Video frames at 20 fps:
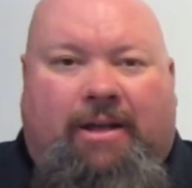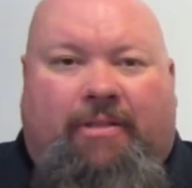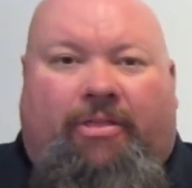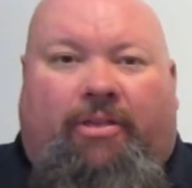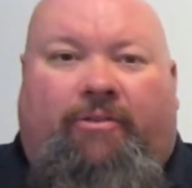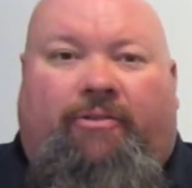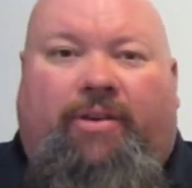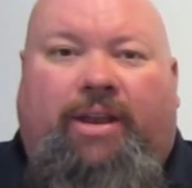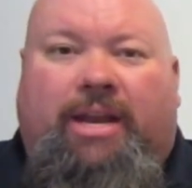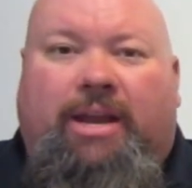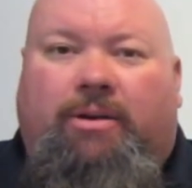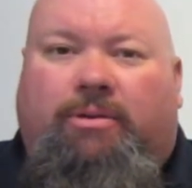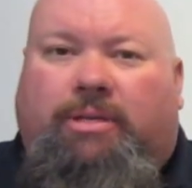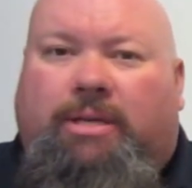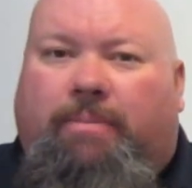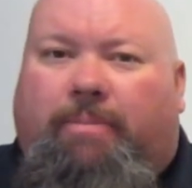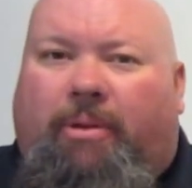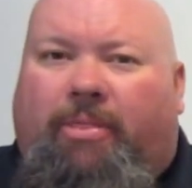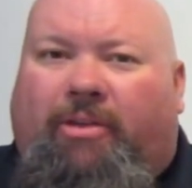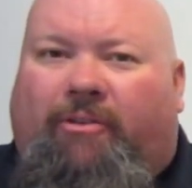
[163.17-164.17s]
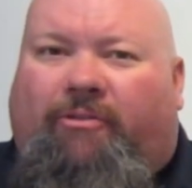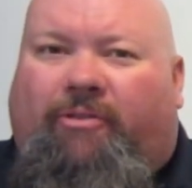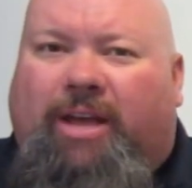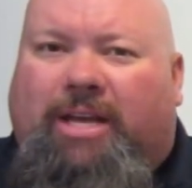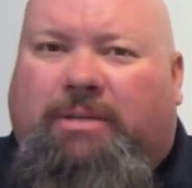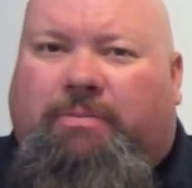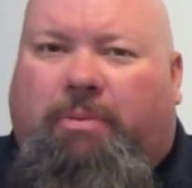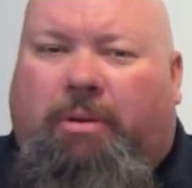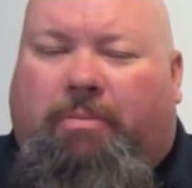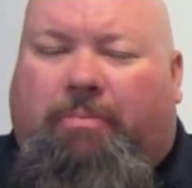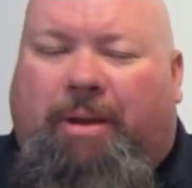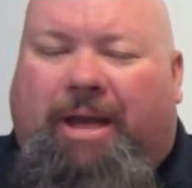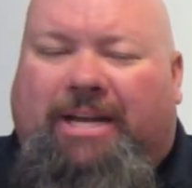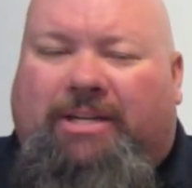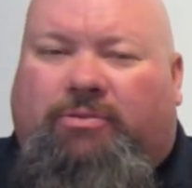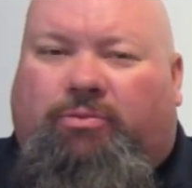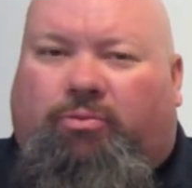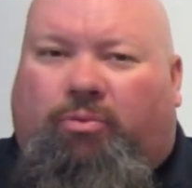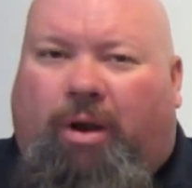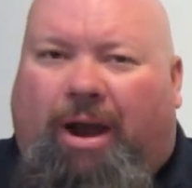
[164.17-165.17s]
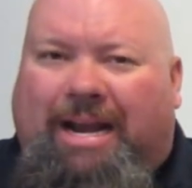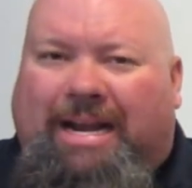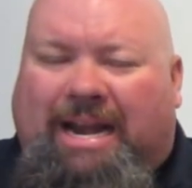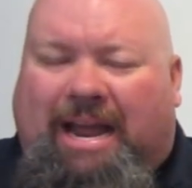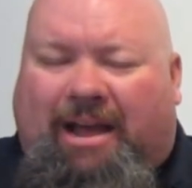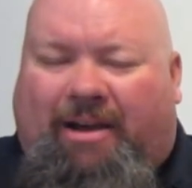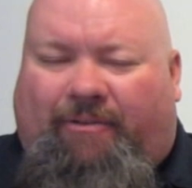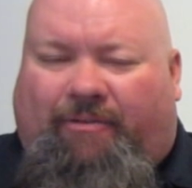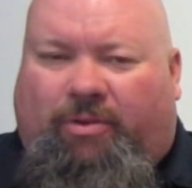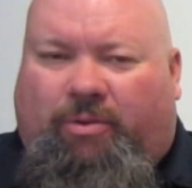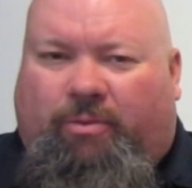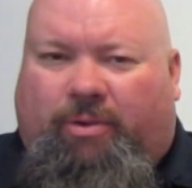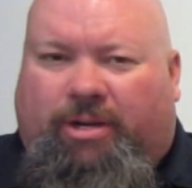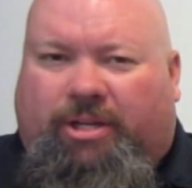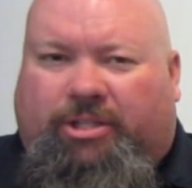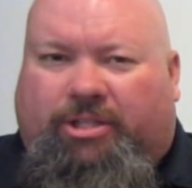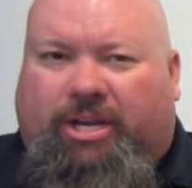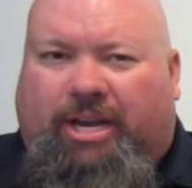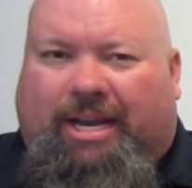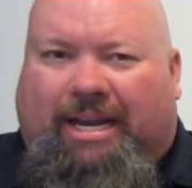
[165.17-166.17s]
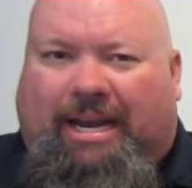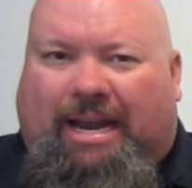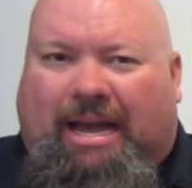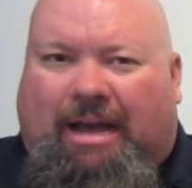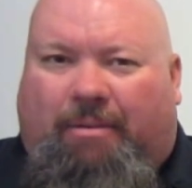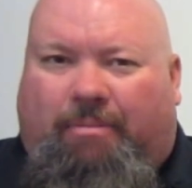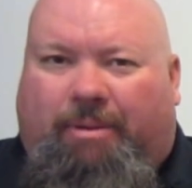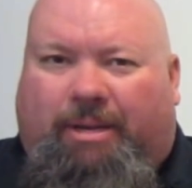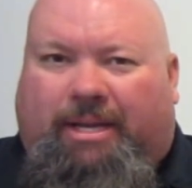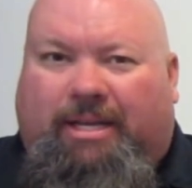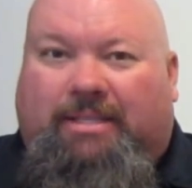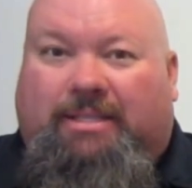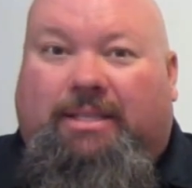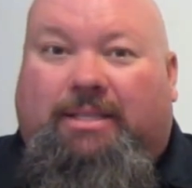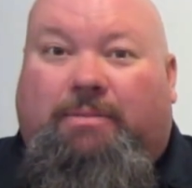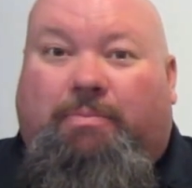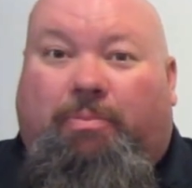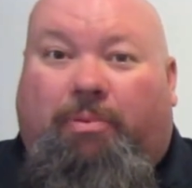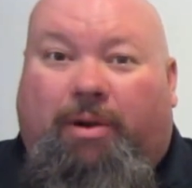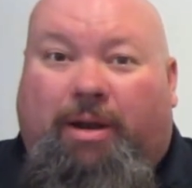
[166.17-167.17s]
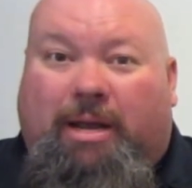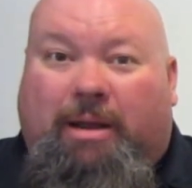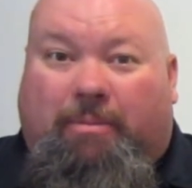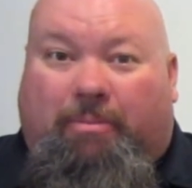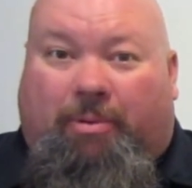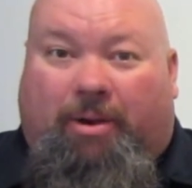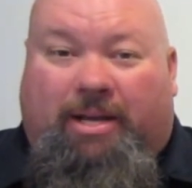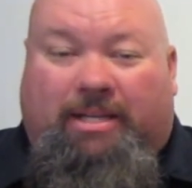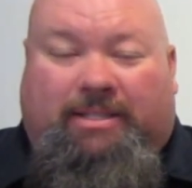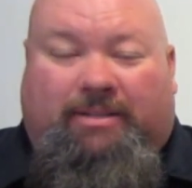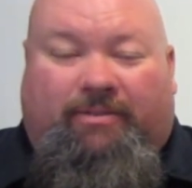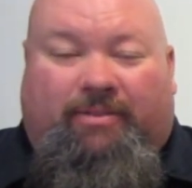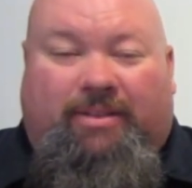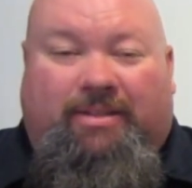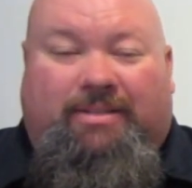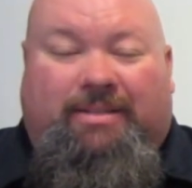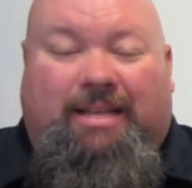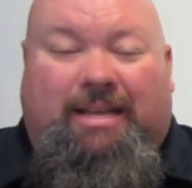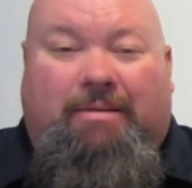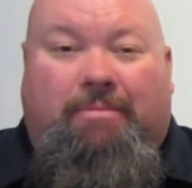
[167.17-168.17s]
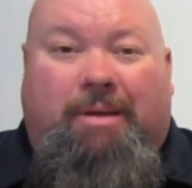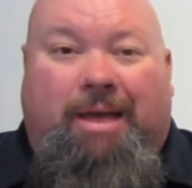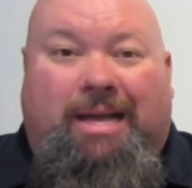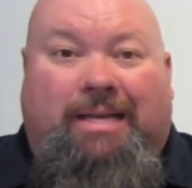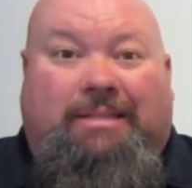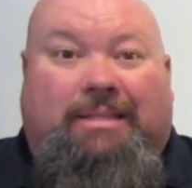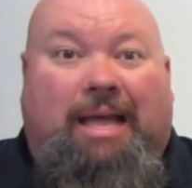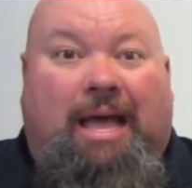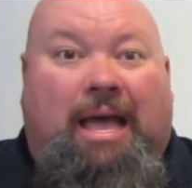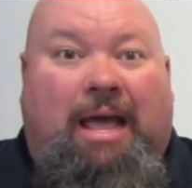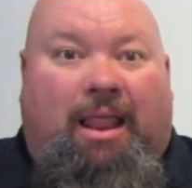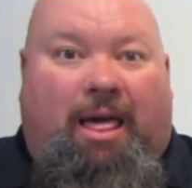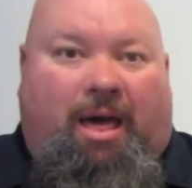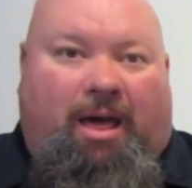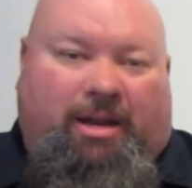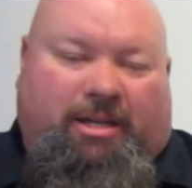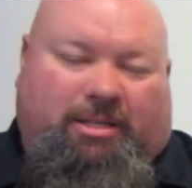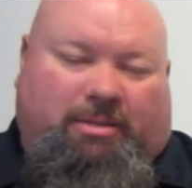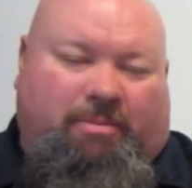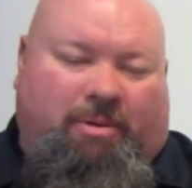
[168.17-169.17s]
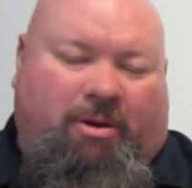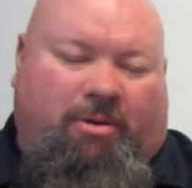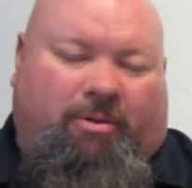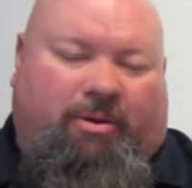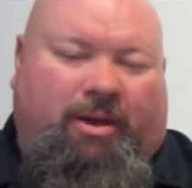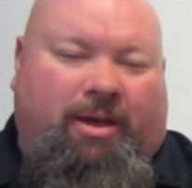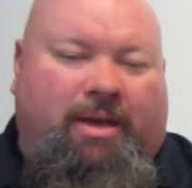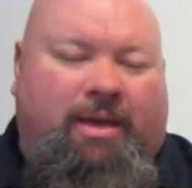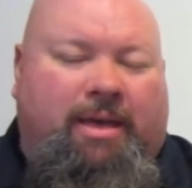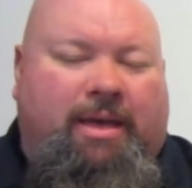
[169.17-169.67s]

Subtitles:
The video is up on the Facebook page right now if you want to check it out, because it's pretty impressive. This thing makes a lot of smoke.